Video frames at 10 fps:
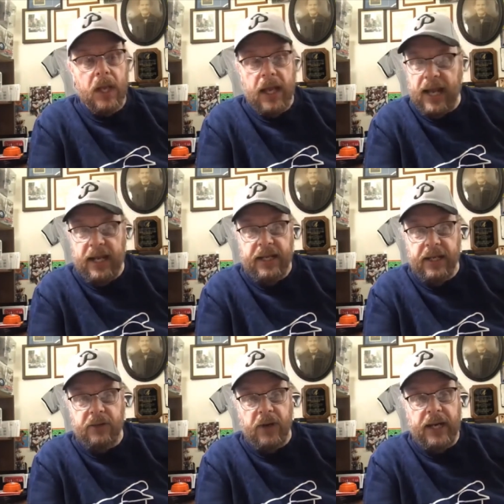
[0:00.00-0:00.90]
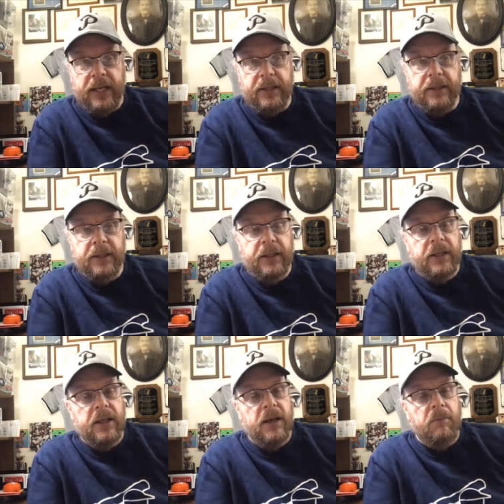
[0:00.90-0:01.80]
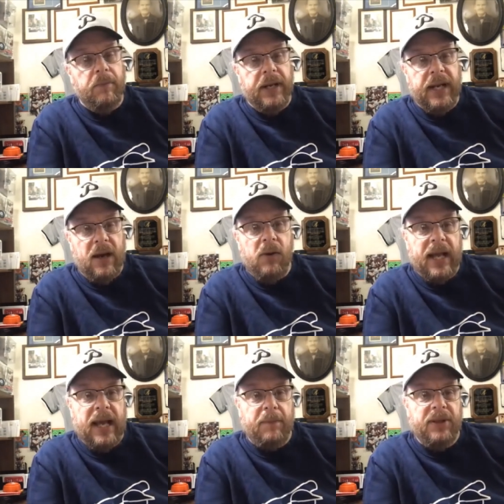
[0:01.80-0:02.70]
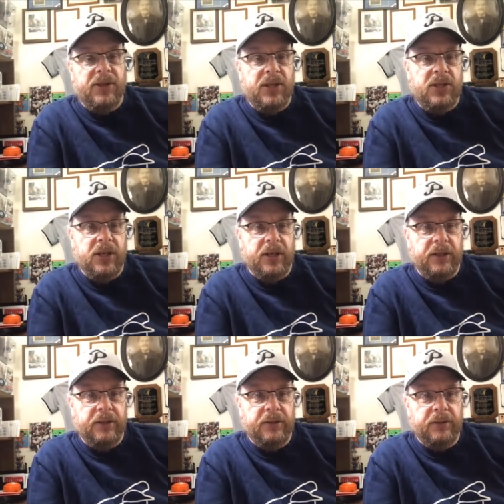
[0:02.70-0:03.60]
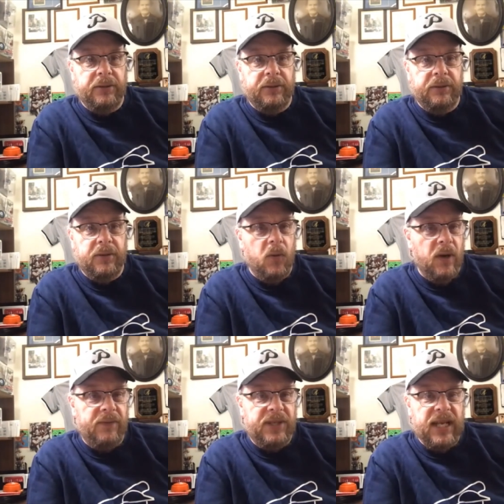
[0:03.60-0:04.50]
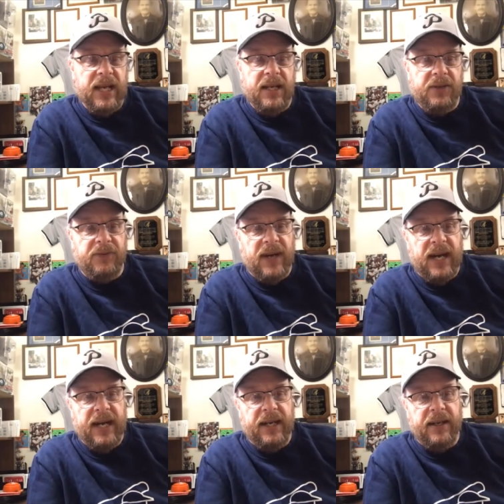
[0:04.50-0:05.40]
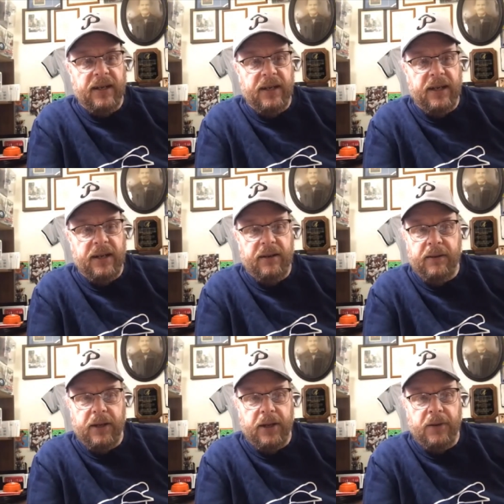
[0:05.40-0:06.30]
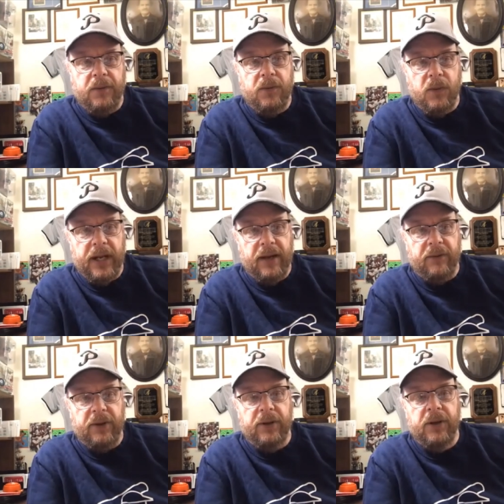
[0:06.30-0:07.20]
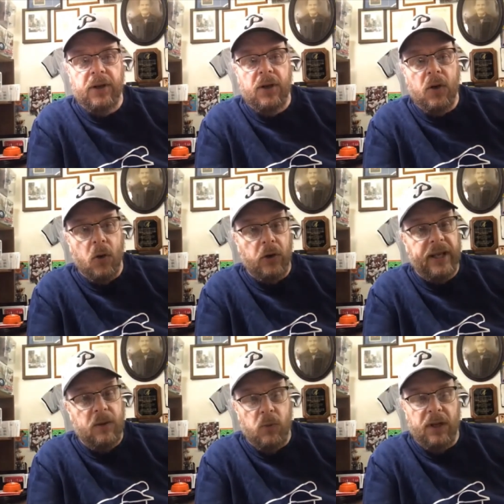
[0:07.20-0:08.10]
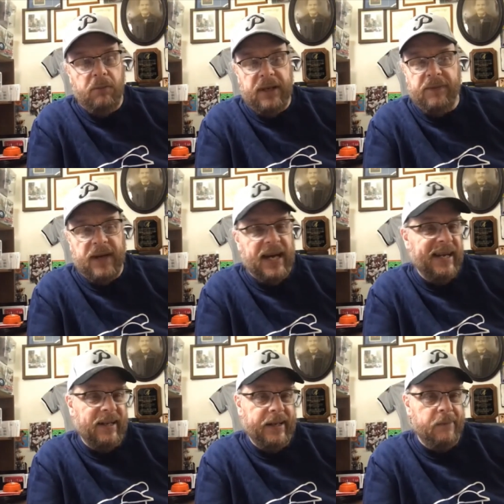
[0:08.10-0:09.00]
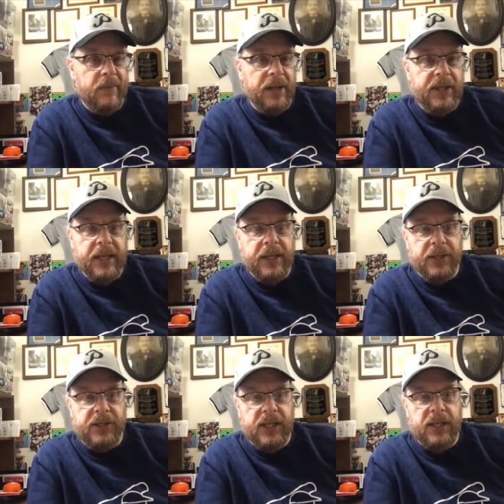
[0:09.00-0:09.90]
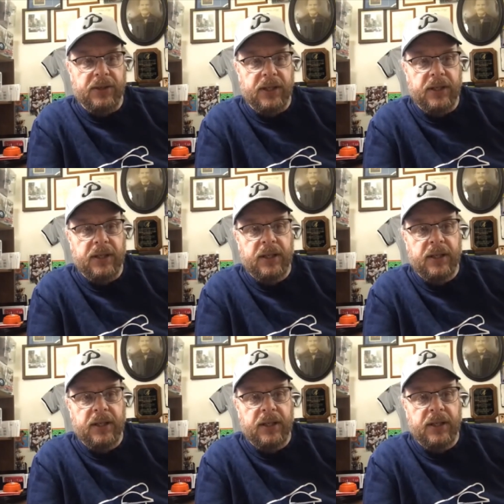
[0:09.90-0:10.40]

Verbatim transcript: And he did great. But now what happens this year? What if Stanton is fine and, you know, whatever, or he will be fine like a month into the season?